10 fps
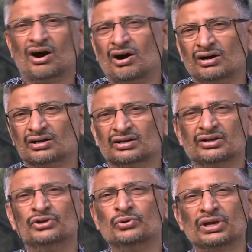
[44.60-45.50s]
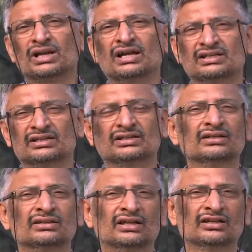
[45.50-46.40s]
or neutral
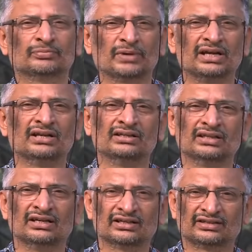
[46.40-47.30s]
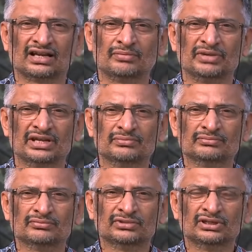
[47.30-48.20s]
hydrogen that is spread in the interstellar medium.
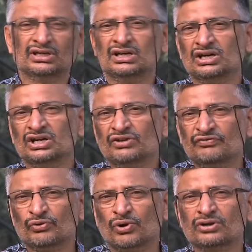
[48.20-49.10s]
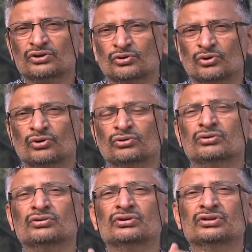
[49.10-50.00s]
If you want to know
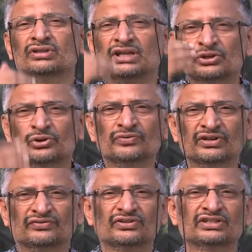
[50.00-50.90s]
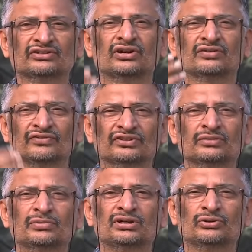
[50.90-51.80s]
the universe which is not
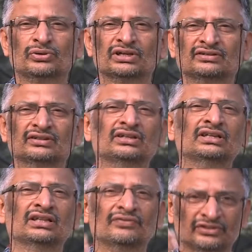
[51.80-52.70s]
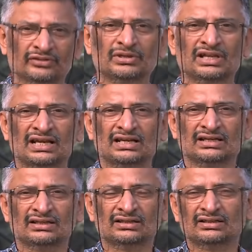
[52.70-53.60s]
visible to us in the visible light,
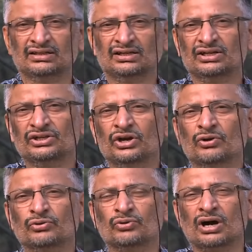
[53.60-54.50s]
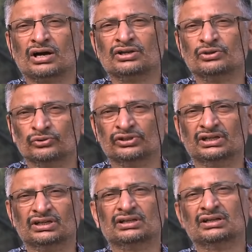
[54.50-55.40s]
you have to use
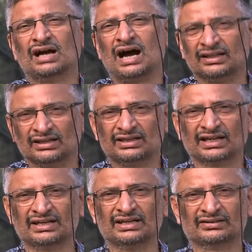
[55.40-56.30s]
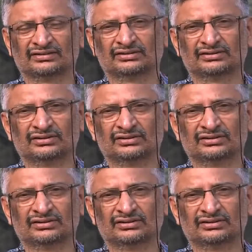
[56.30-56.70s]
it other techniques.